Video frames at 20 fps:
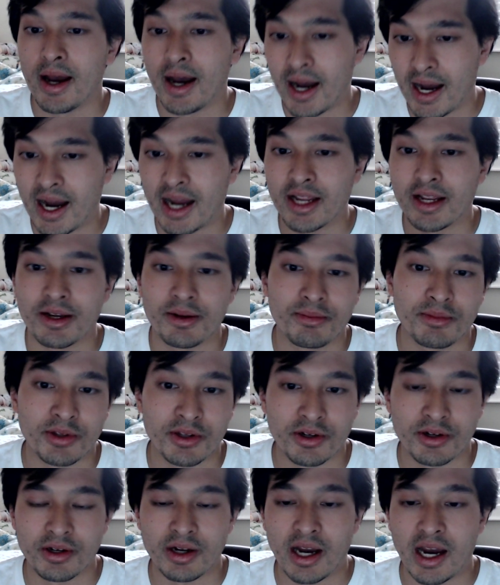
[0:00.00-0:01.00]
I am
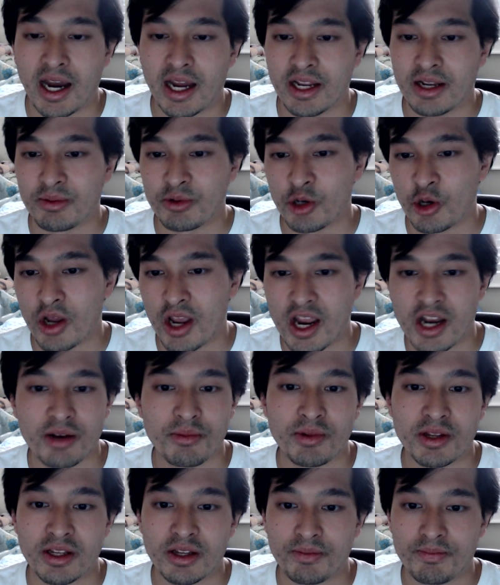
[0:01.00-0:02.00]
your
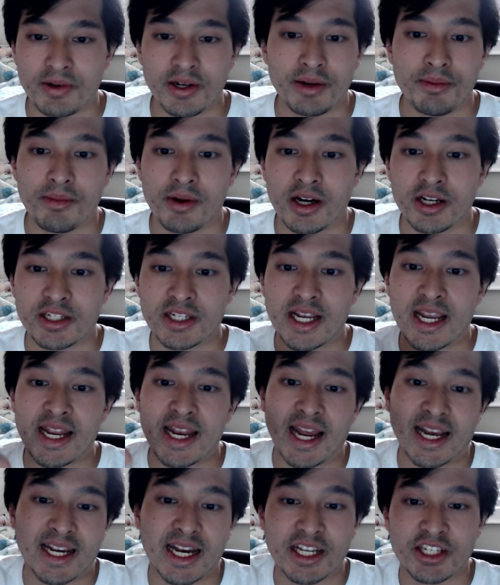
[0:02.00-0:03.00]
enemy, pretty much, and
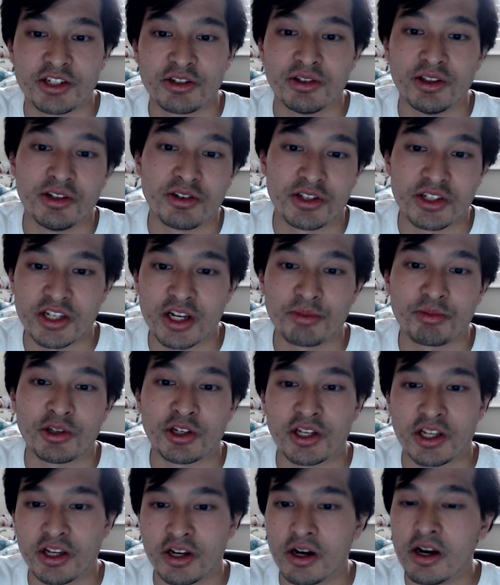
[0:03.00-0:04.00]
I got you a little
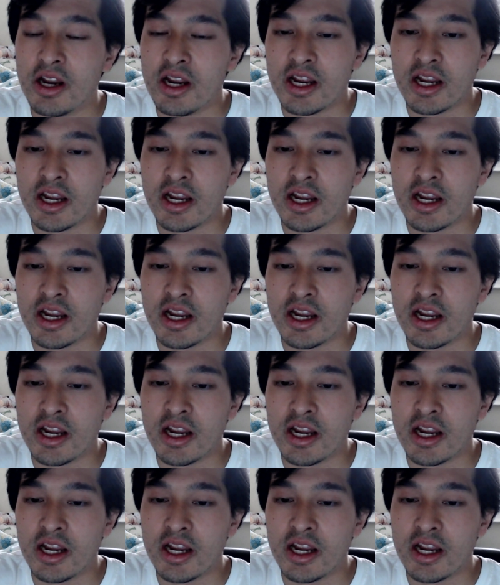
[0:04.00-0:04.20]
something here.